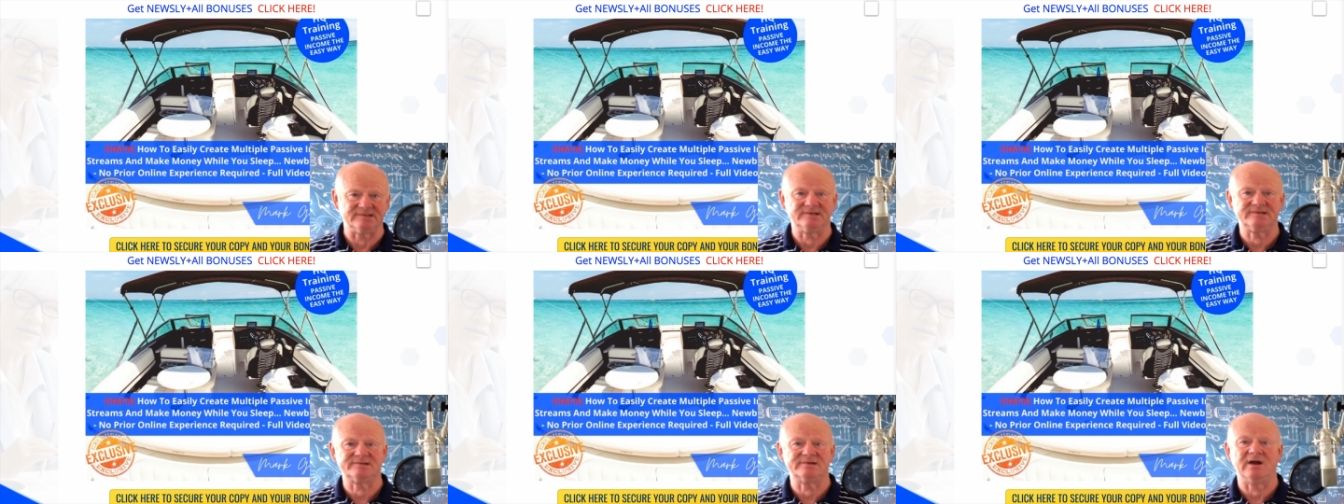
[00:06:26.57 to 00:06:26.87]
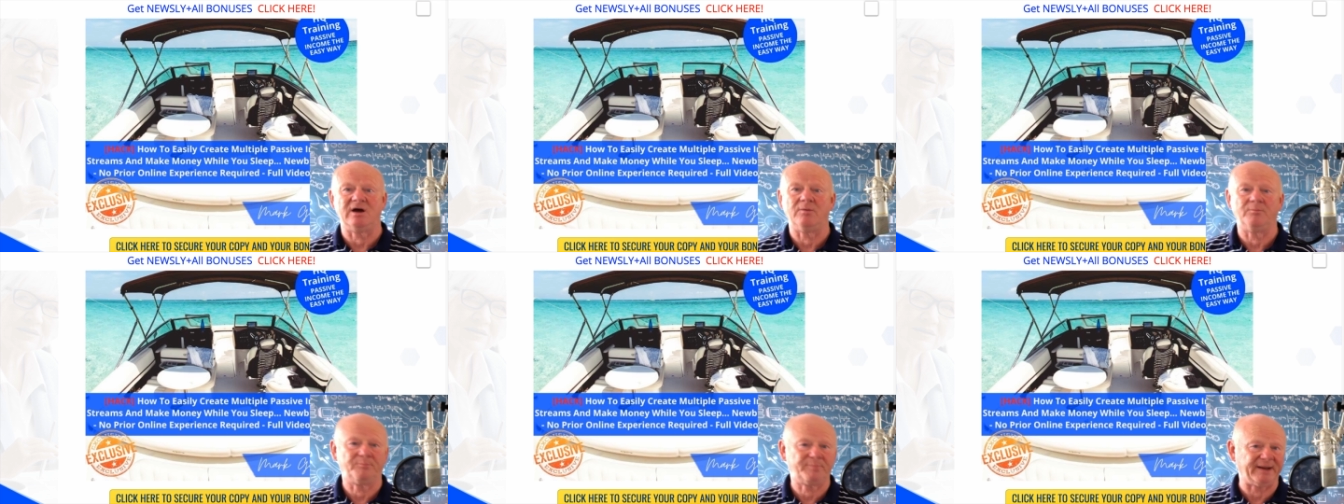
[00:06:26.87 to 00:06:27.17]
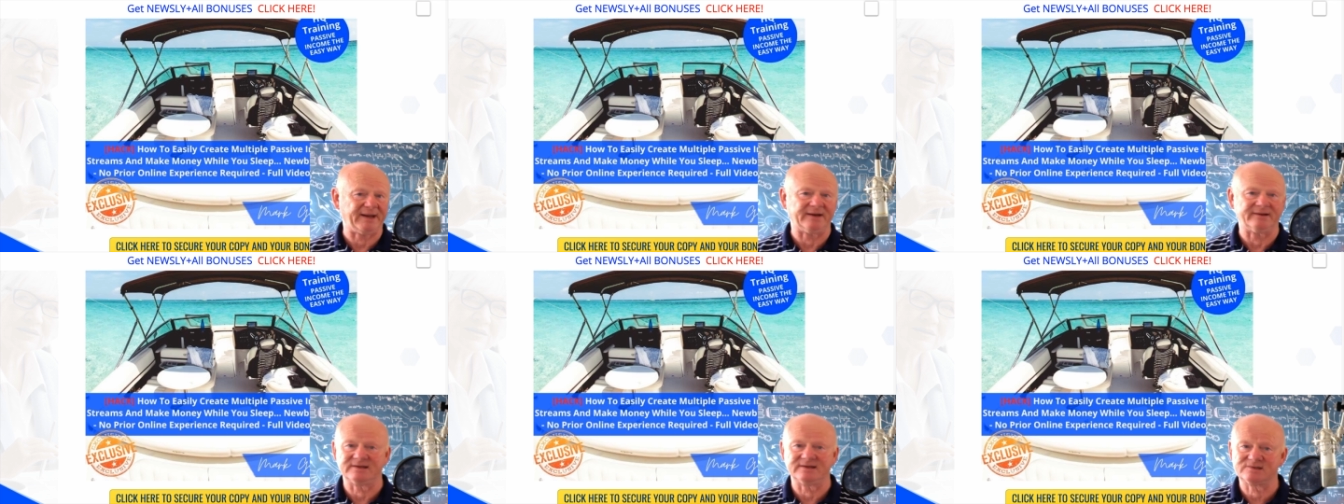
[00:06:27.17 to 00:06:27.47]
It's not
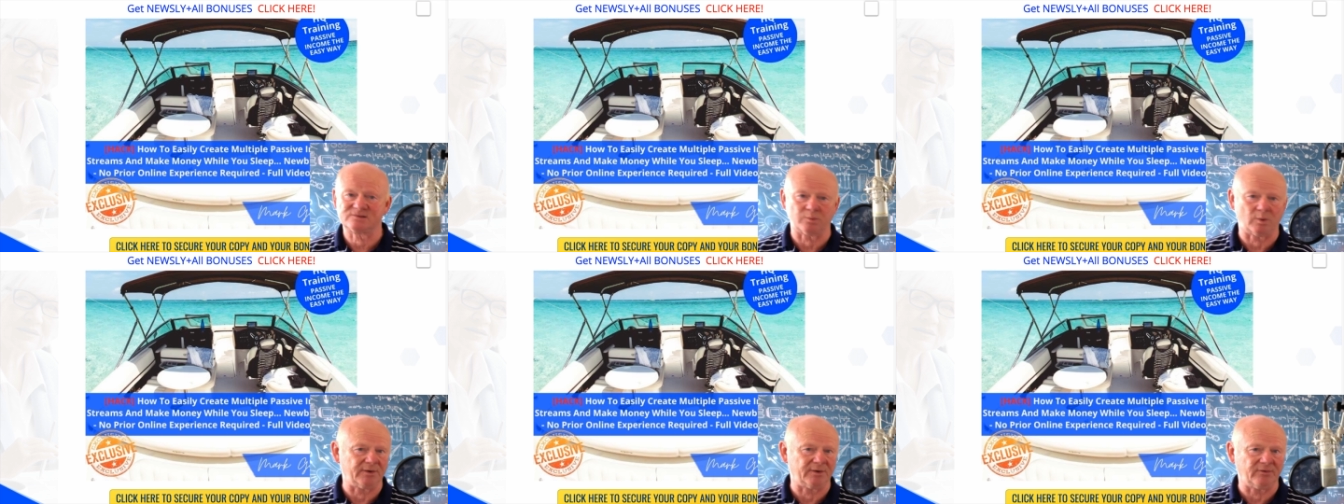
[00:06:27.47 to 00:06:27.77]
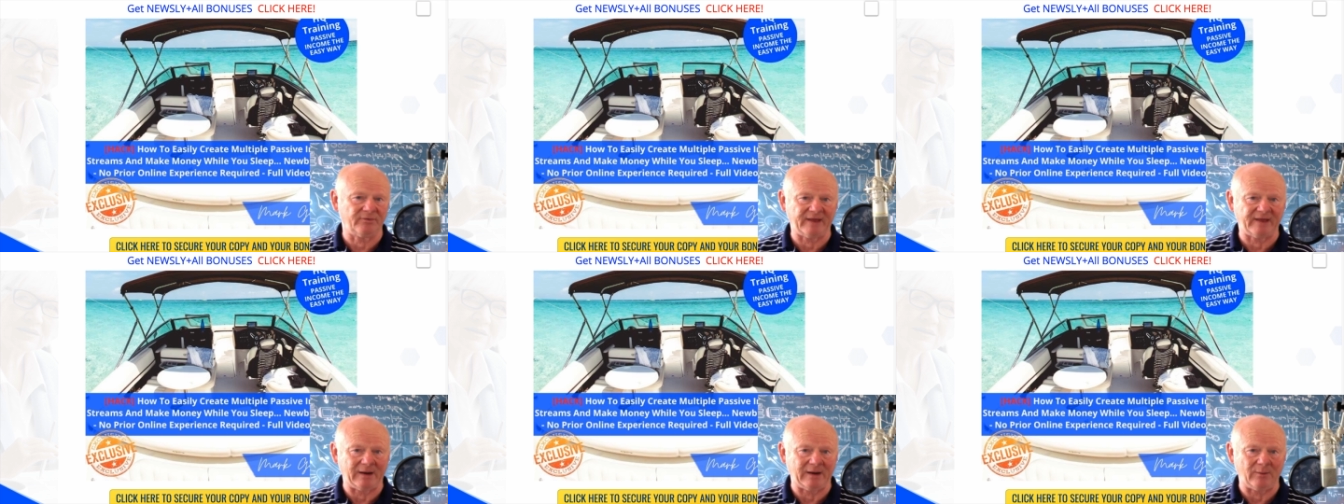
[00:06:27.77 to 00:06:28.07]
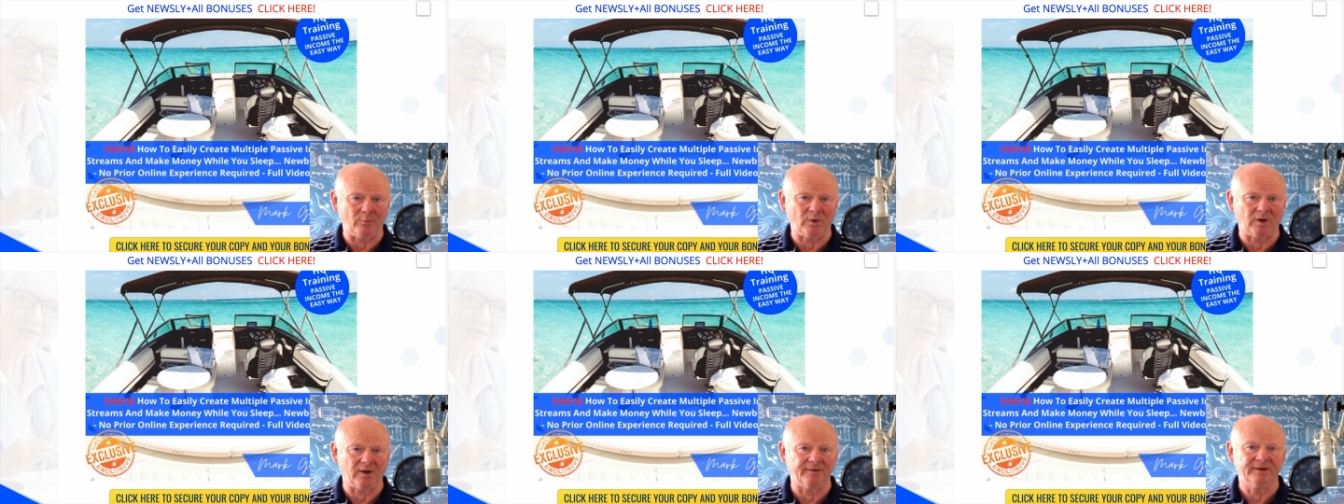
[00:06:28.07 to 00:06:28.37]
pick this one or that
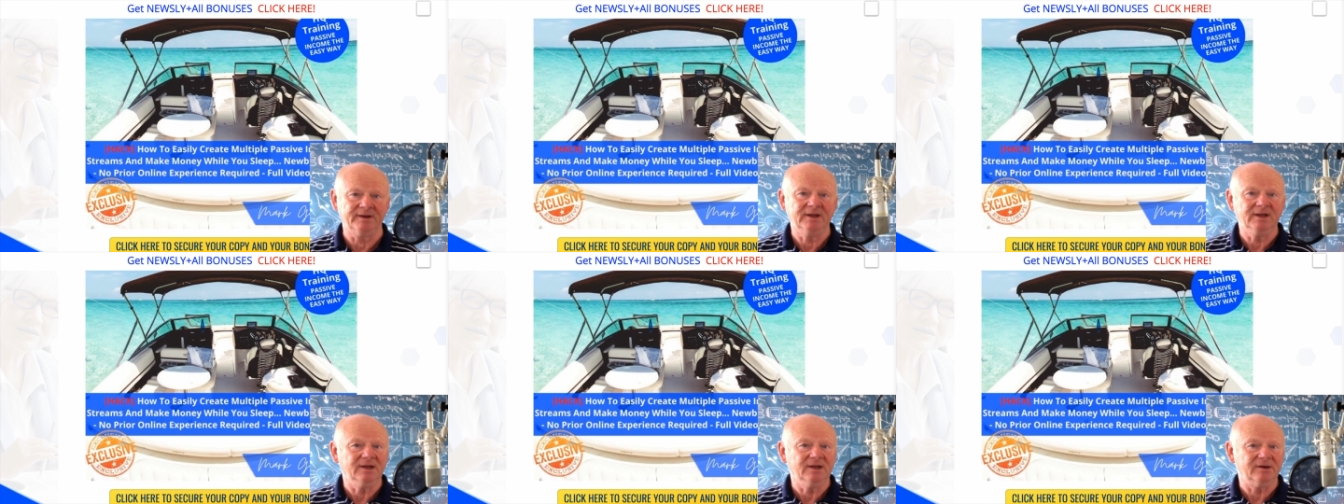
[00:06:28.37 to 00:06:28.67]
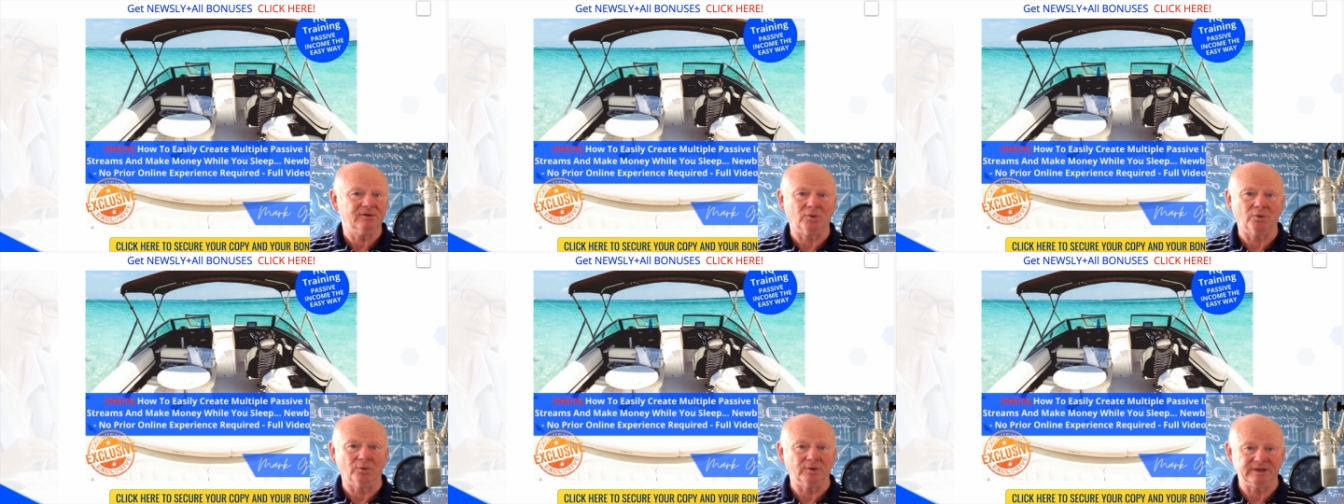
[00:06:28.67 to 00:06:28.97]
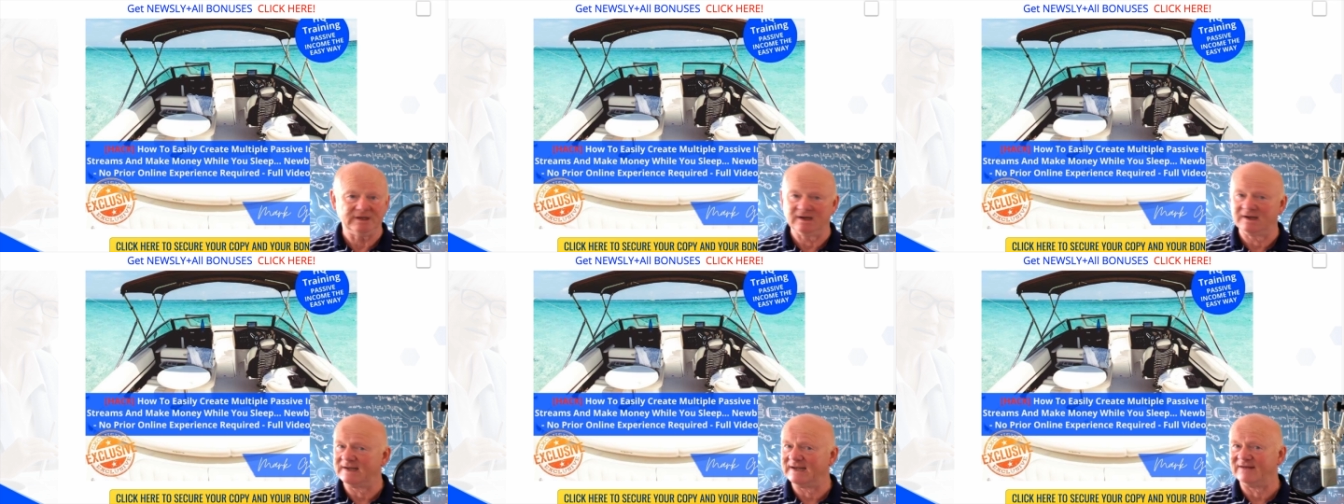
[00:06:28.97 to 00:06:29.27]
one, or
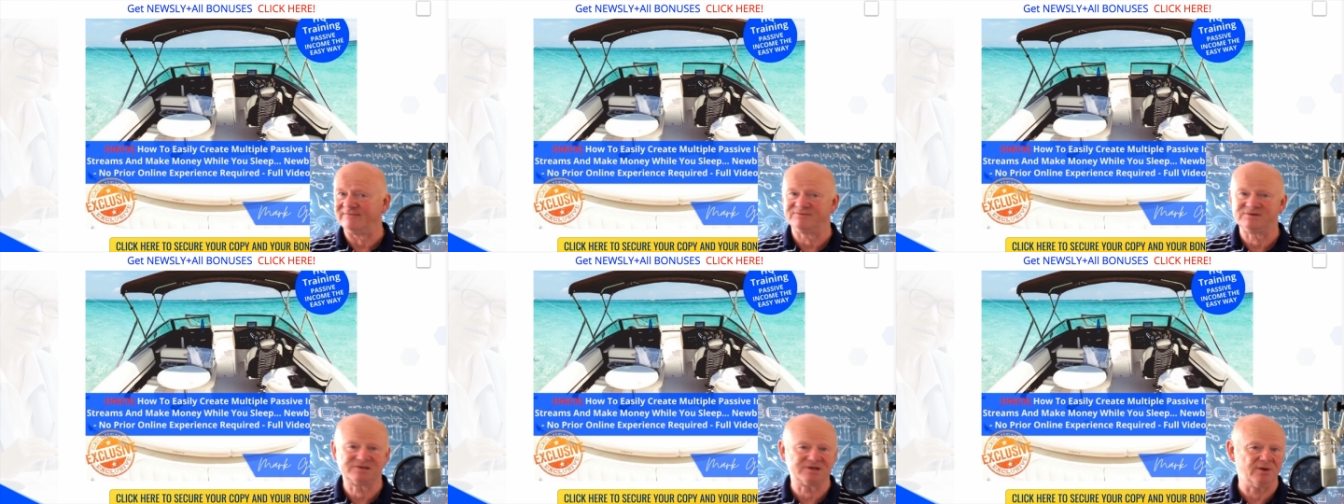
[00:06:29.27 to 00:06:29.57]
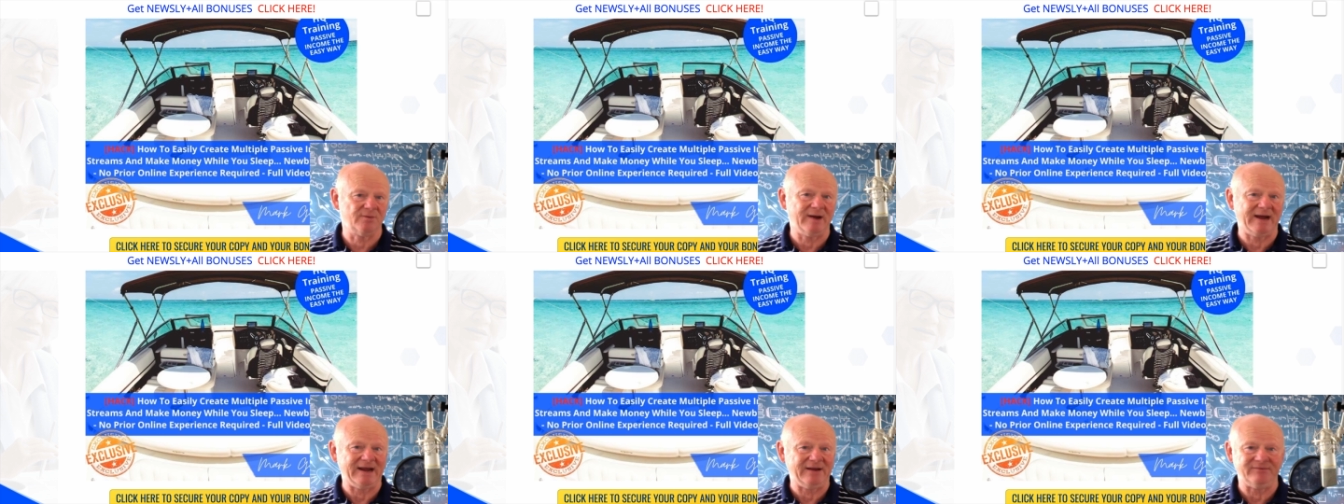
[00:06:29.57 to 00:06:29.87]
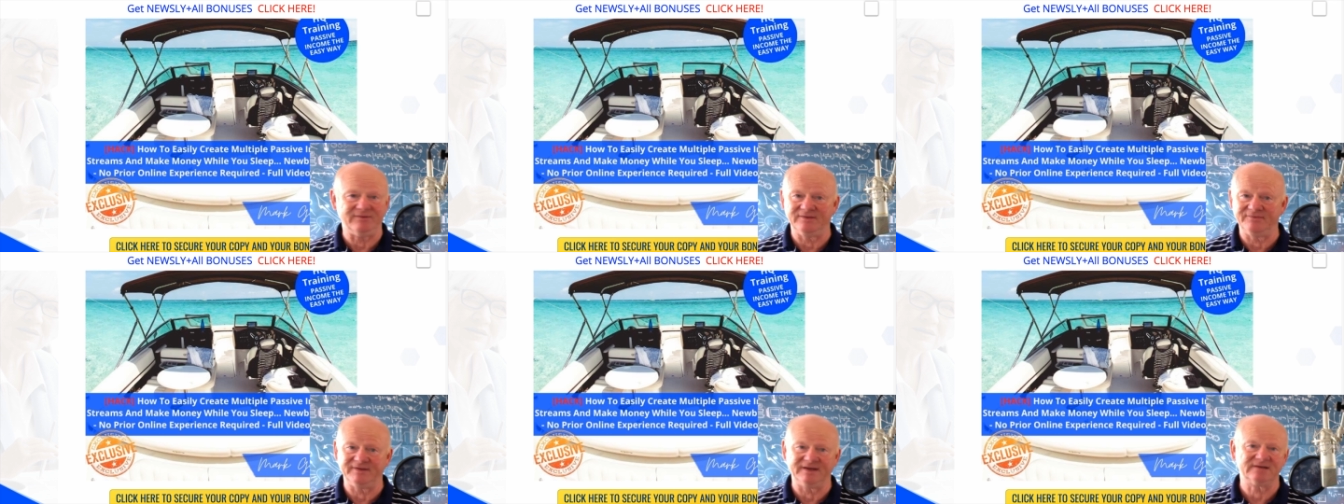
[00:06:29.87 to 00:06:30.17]
you can have two out
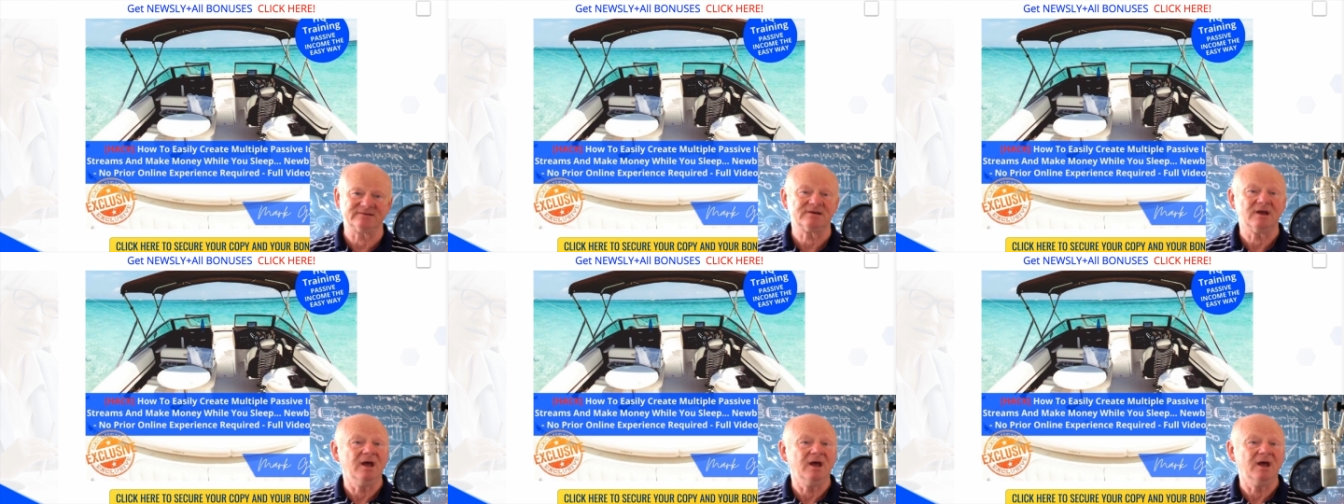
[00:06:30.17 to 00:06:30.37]
of this.